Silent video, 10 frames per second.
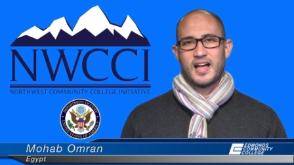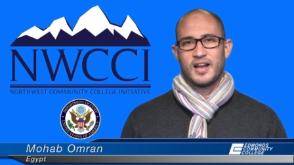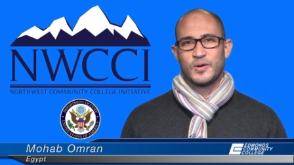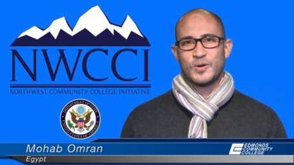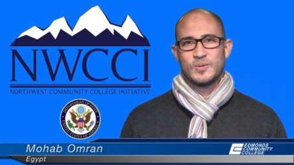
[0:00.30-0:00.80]

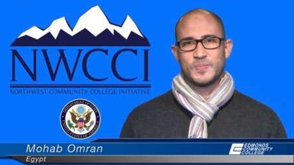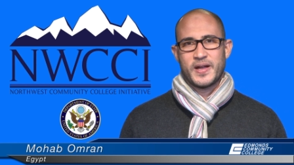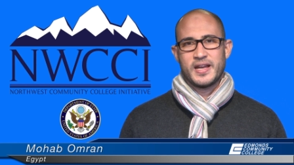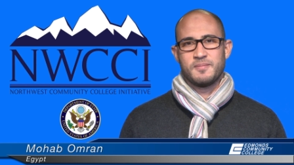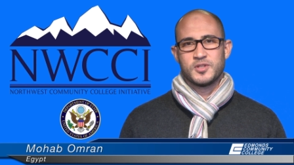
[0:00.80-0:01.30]
Hello,
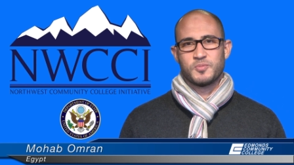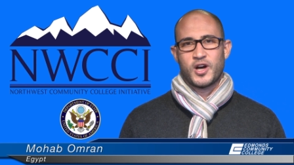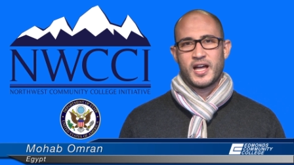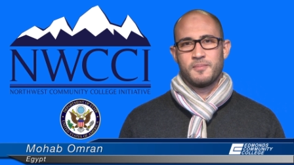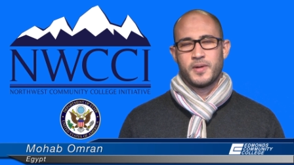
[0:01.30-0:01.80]
my name is
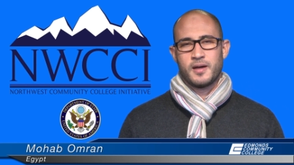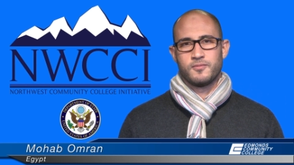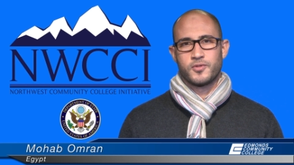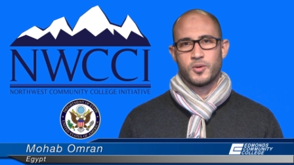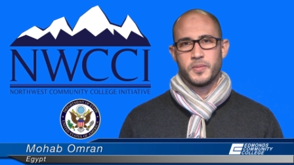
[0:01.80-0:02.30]
Mohab. I'm
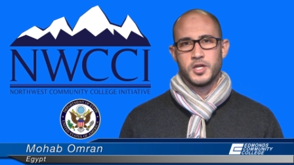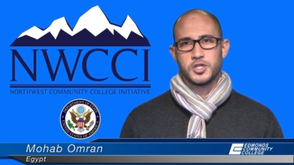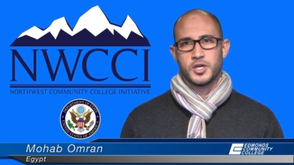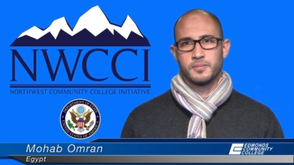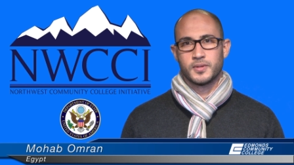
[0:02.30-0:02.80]
from
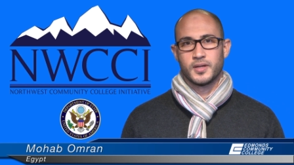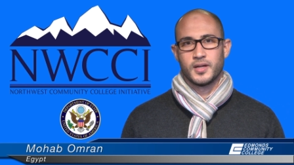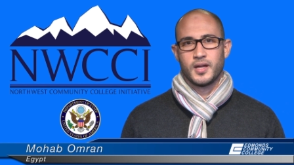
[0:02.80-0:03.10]
Egypt.